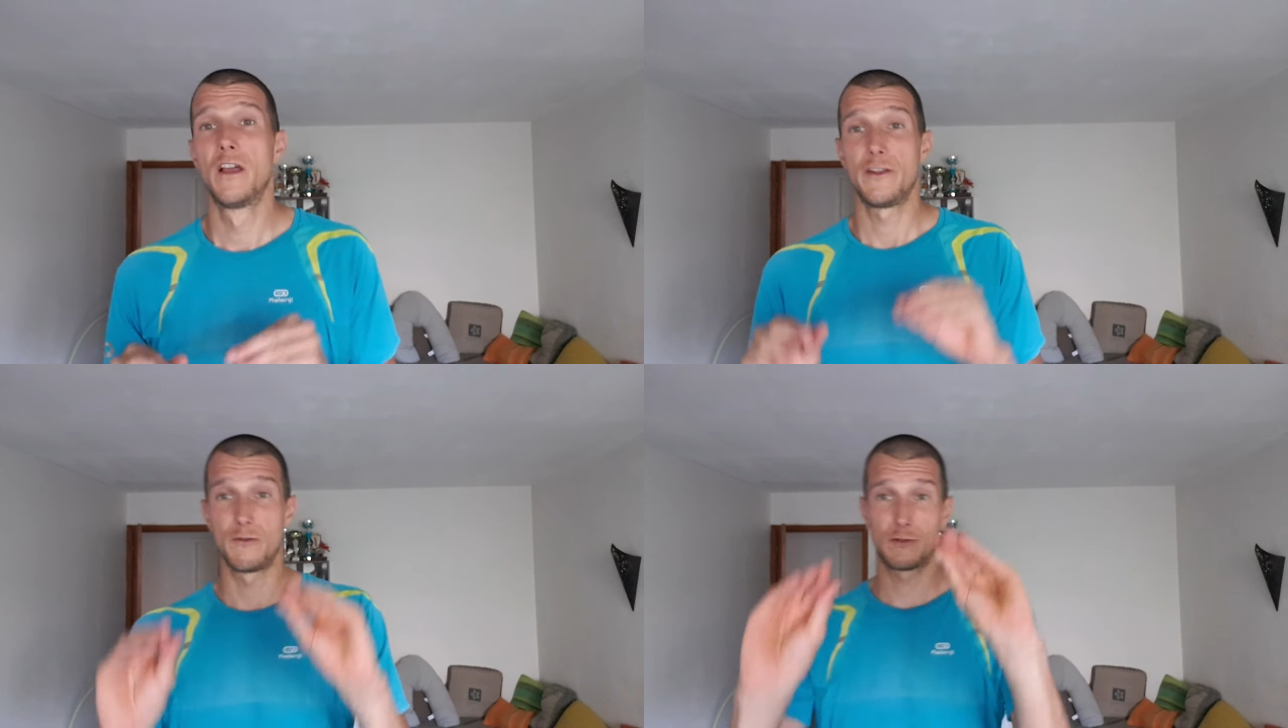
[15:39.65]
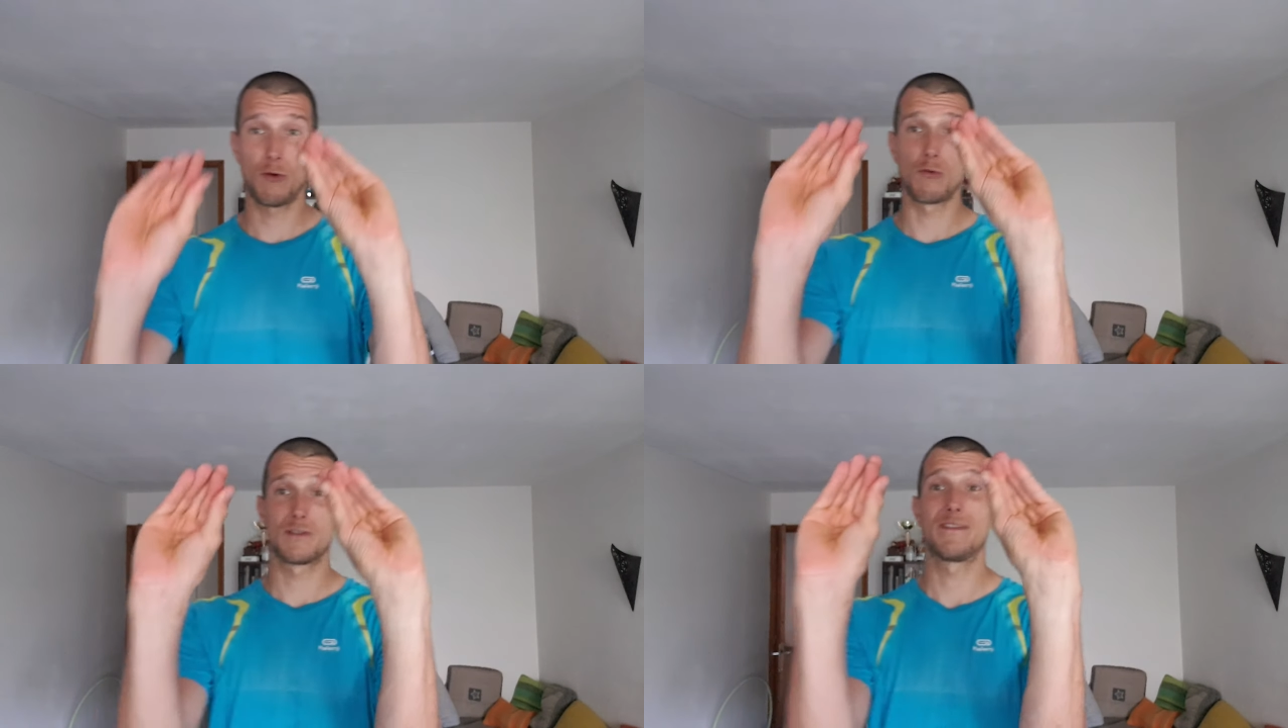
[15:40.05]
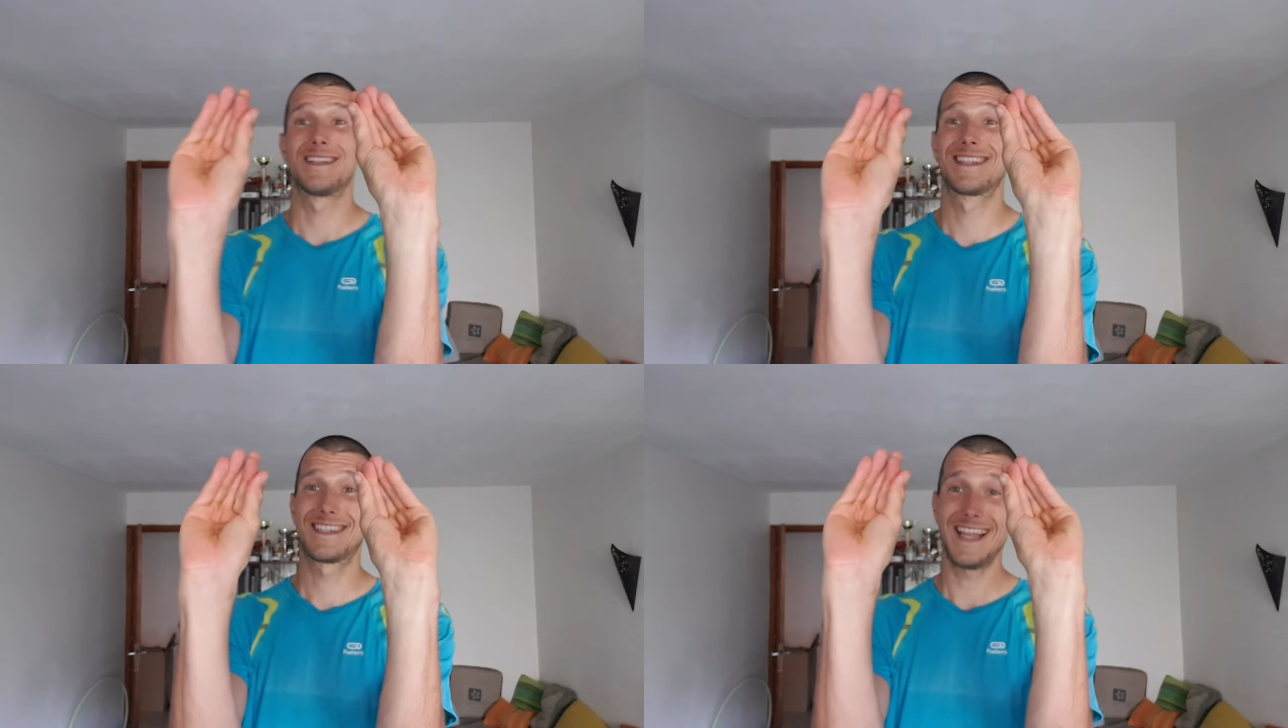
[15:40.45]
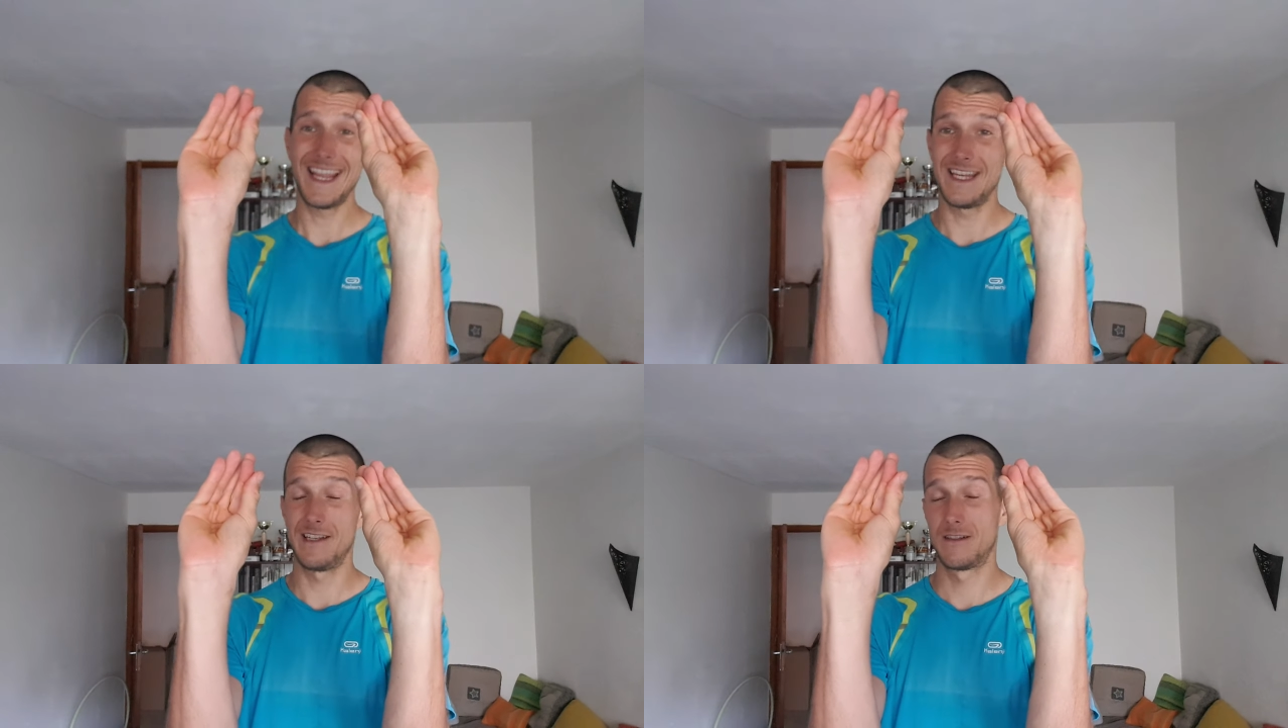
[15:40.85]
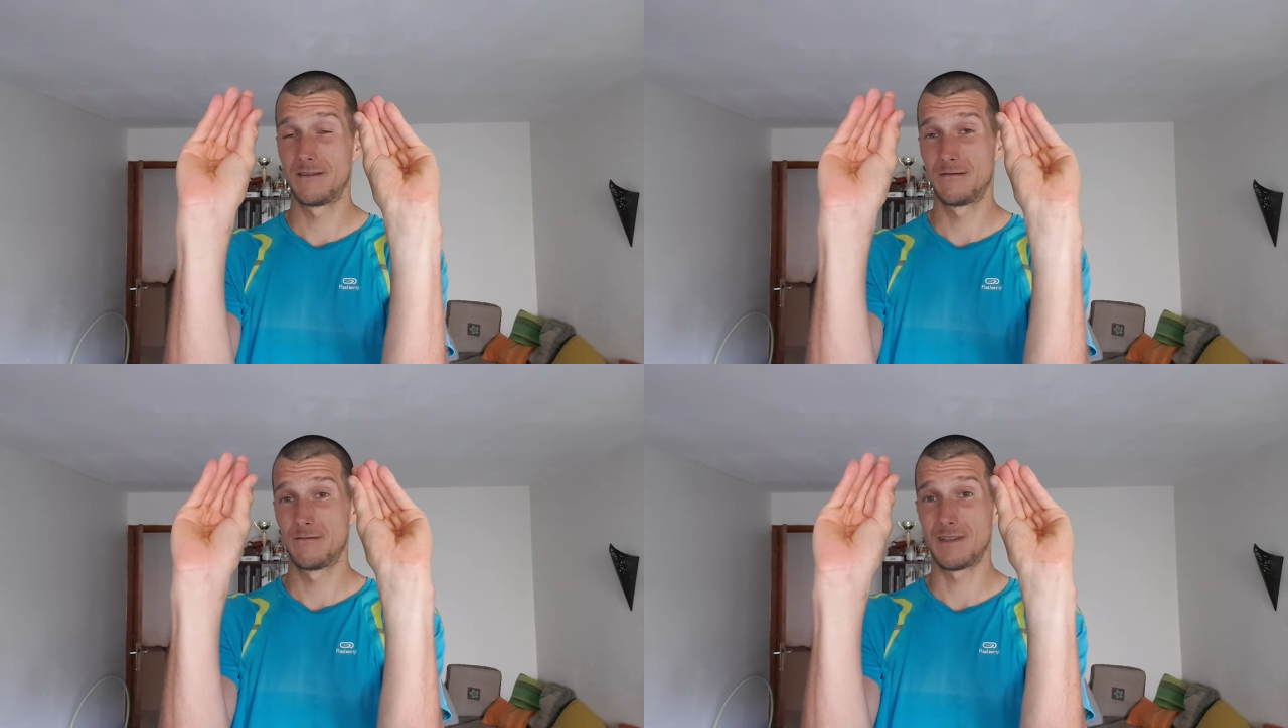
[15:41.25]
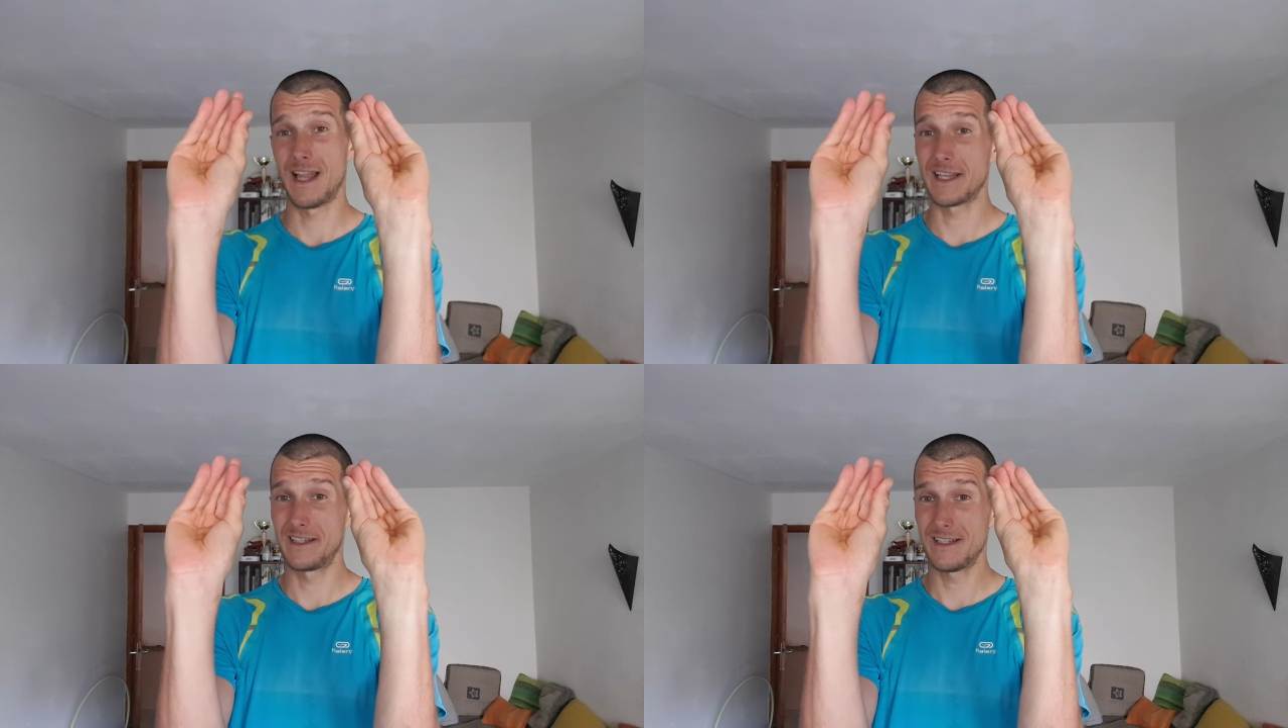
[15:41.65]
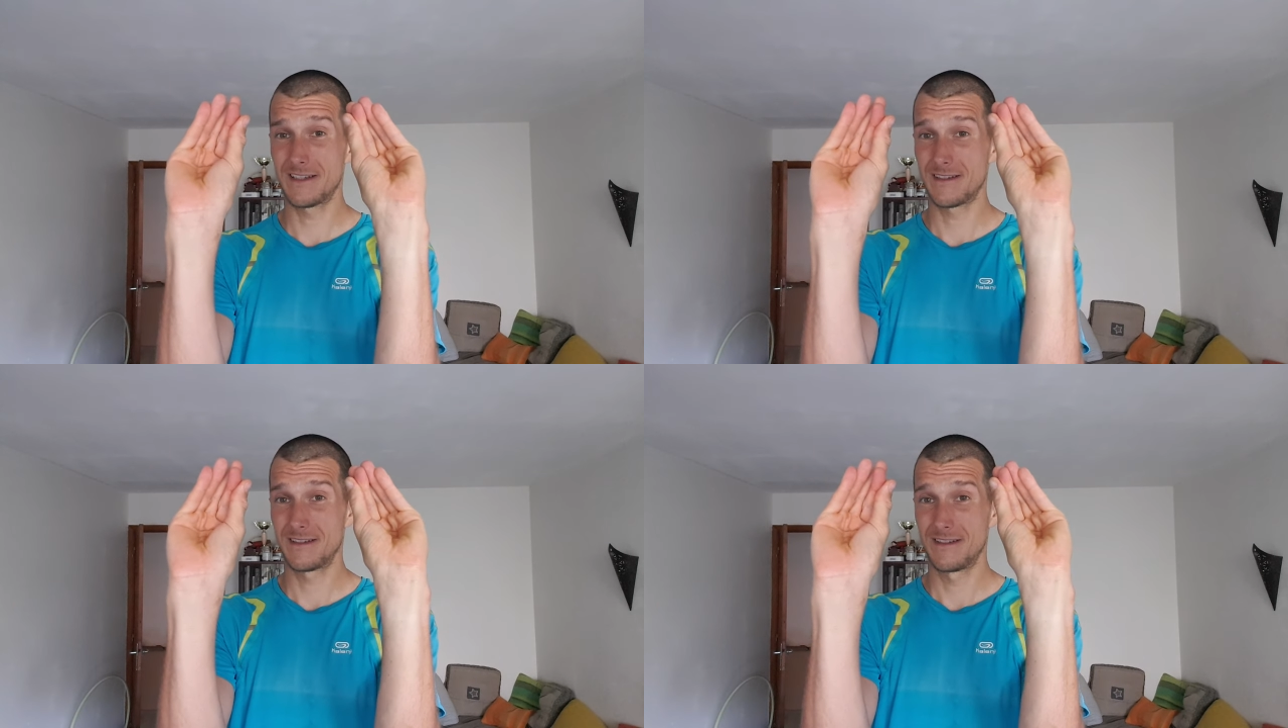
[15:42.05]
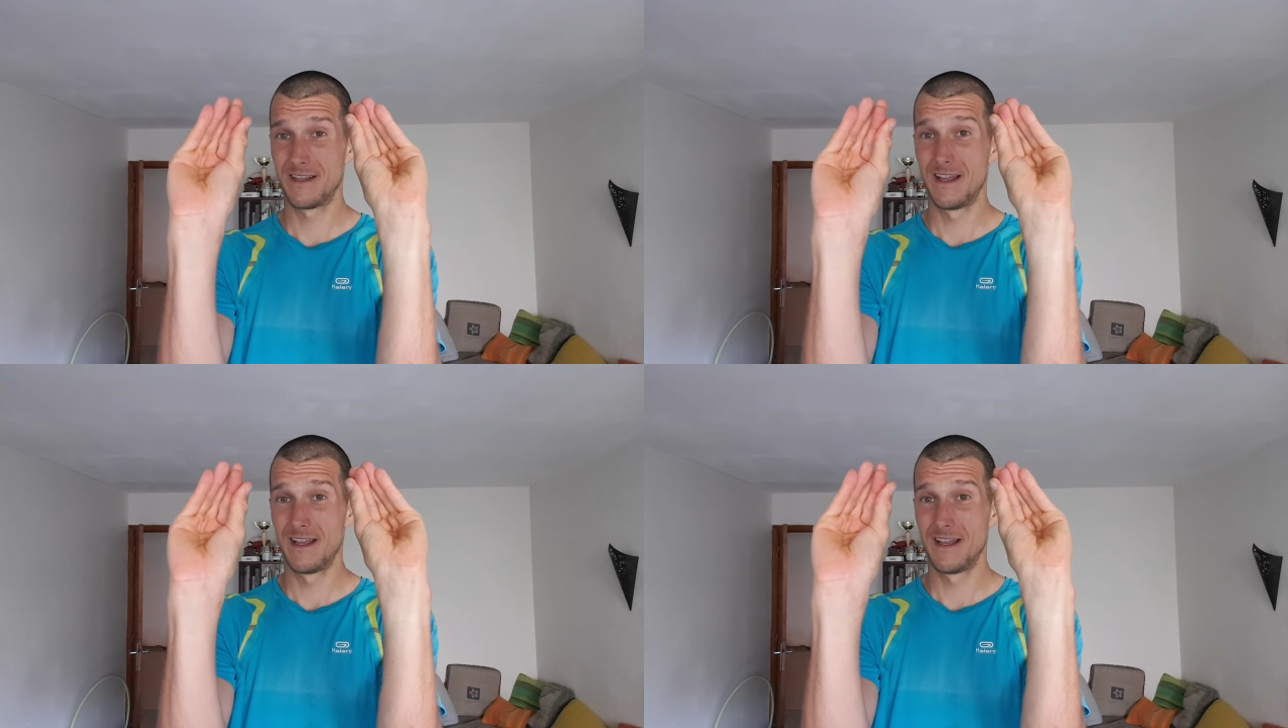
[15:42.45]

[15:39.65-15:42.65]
your toes will stay like this,